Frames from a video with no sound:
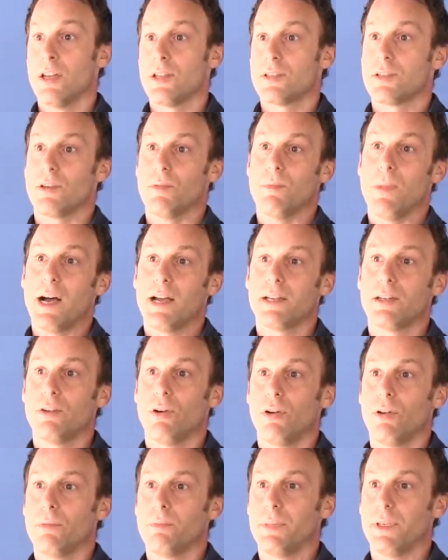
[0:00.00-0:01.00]
So, my
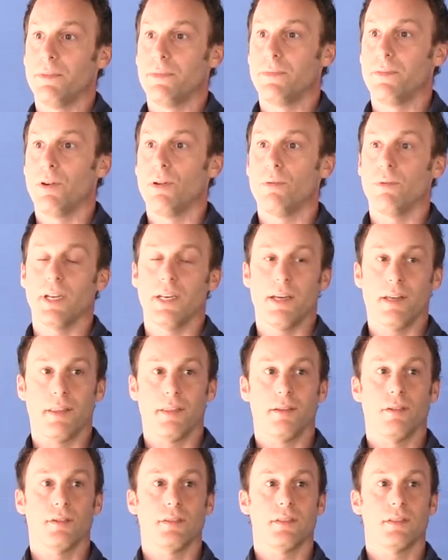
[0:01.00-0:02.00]
goal before when I
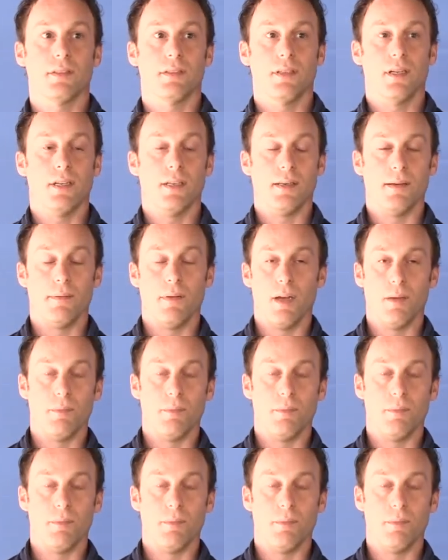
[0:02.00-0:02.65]
thought uh,